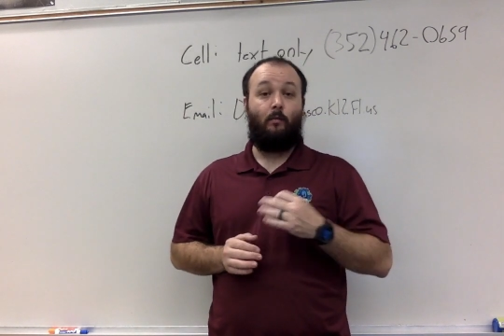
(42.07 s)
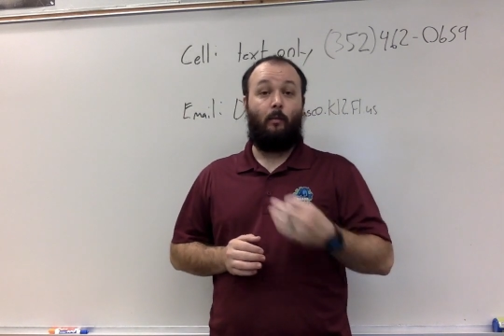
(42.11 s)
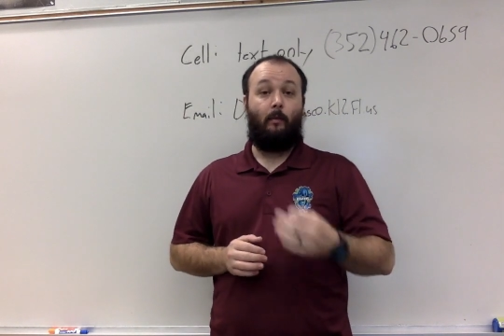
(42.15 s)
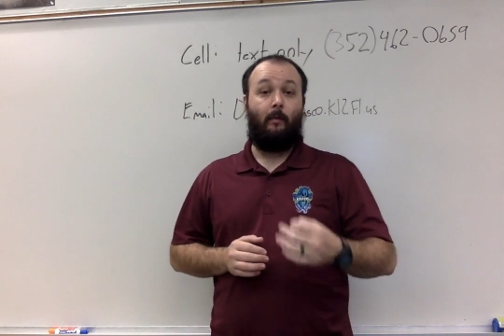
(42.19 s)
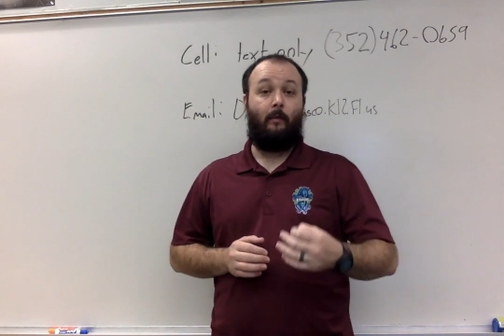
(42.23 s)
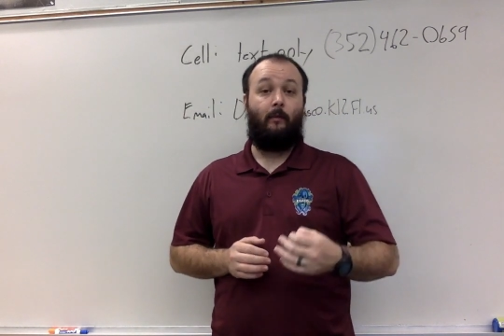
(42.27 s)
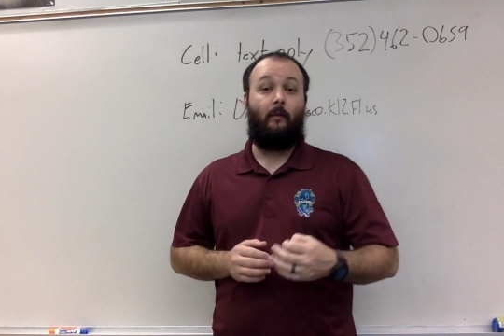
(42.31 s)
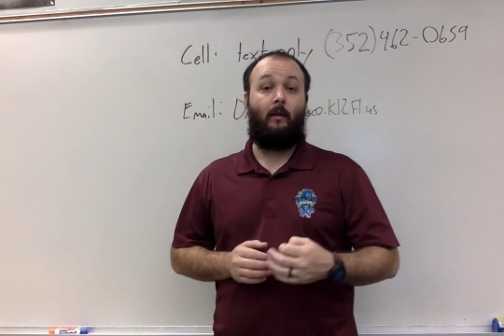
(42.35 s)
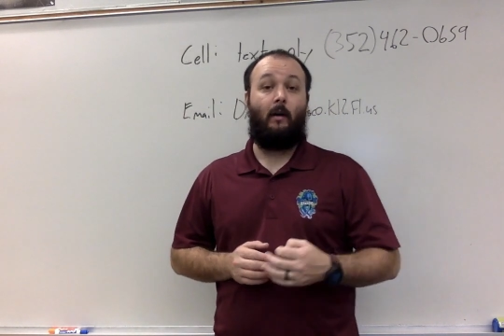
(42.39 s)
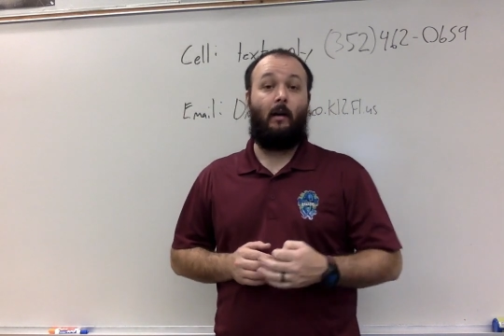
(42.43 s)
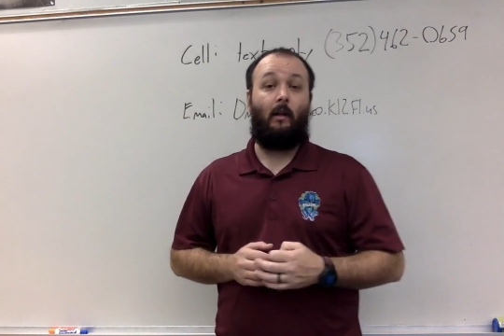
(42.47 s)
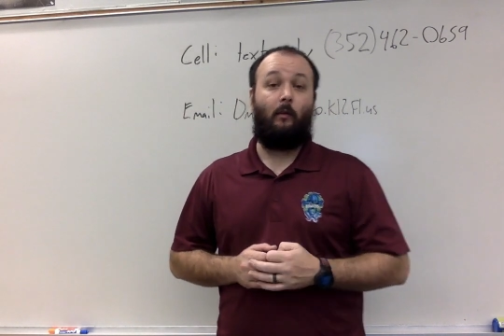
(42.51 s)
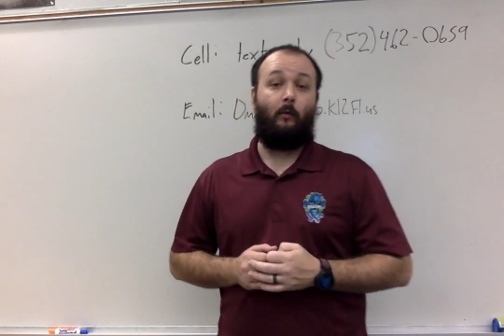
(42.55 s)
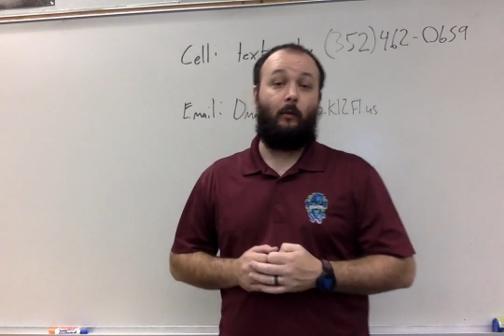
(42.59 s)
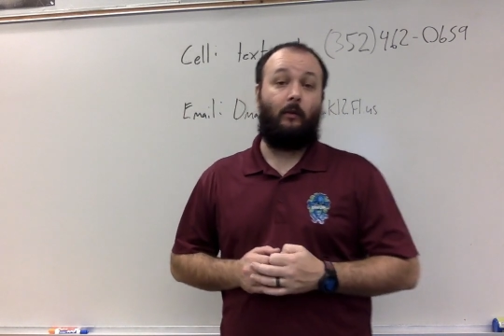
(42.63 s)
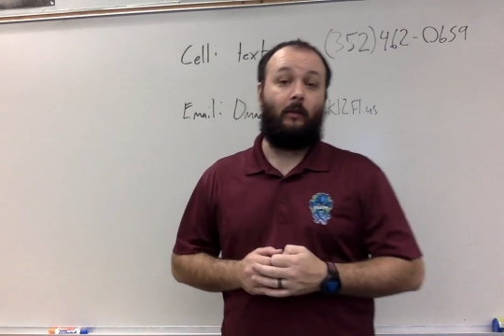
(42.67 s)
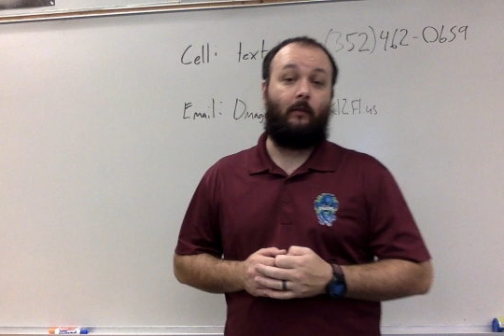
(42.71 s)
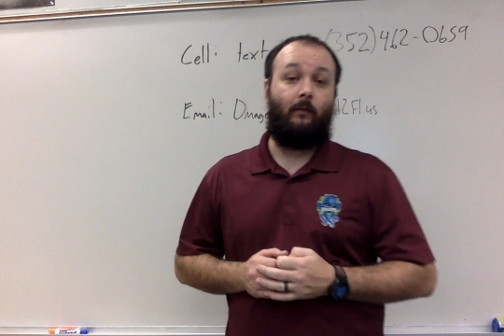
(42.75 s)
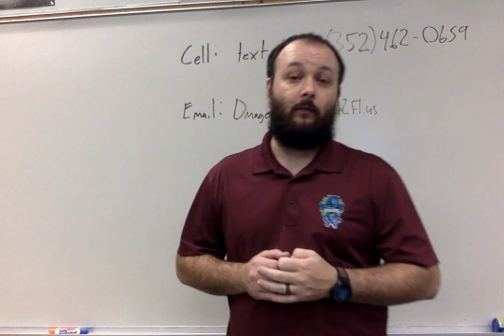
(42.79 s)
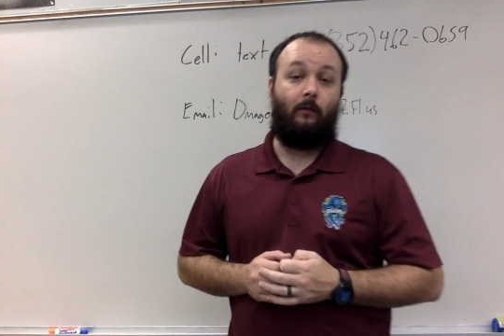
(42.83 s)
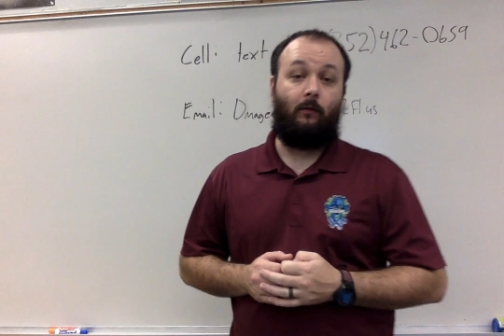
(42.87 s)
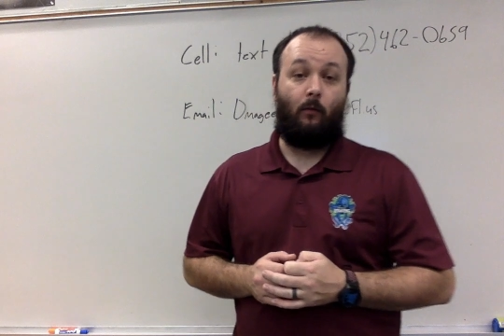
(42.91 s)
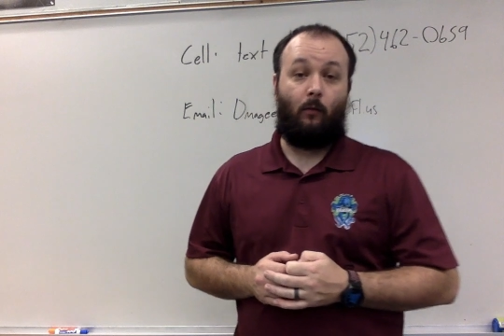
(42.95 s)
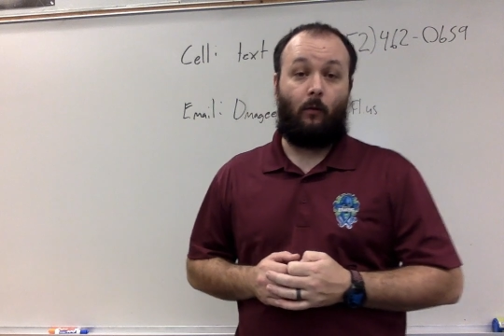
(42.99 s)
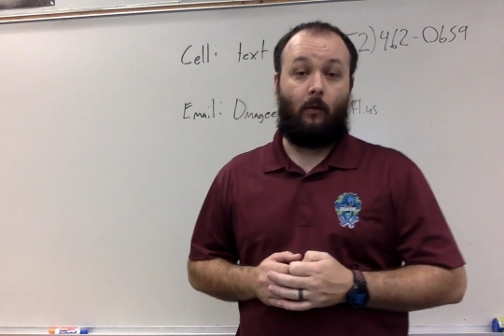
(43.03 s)
we'll be following
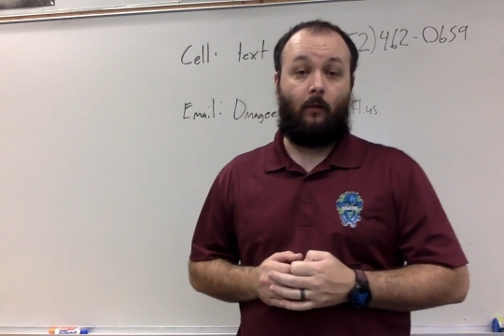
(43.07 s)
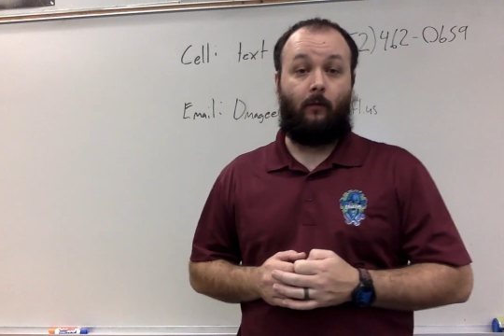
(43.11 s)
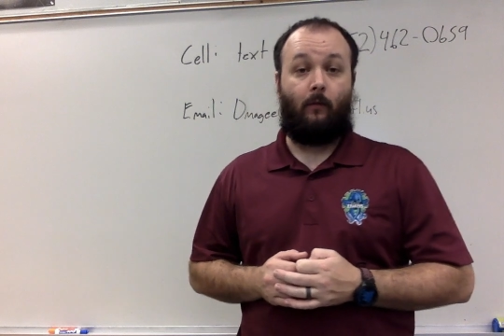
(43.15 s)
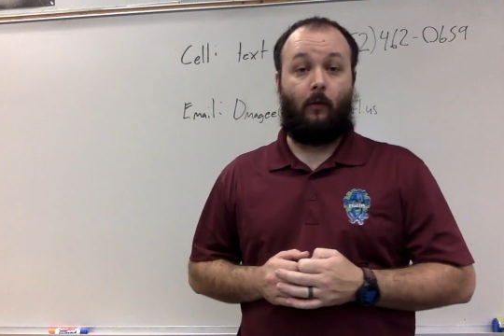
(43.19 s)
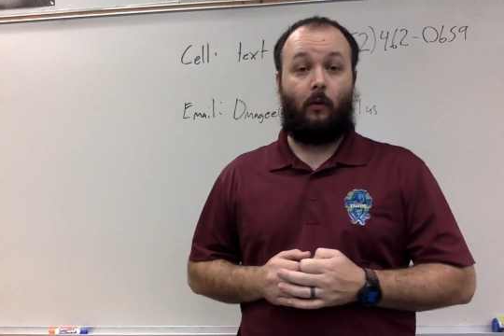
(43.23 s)
the Florida